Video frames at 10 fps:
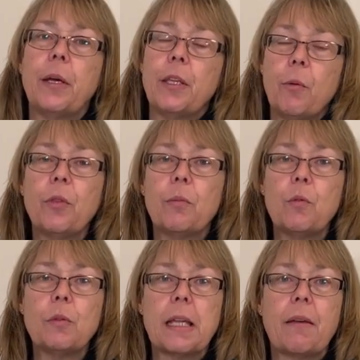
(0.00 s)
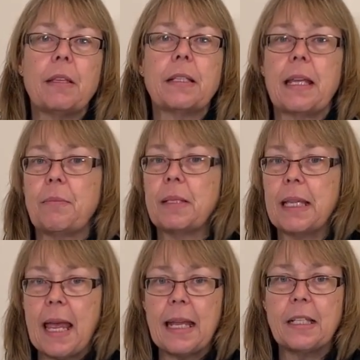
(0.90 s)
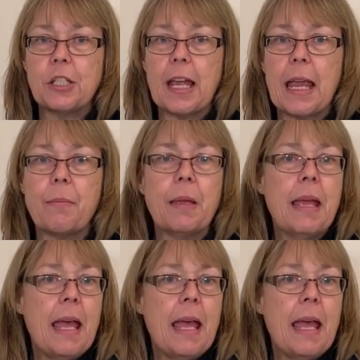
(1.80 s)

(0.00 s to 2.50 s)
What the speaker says: but you want them all to have the same head shape,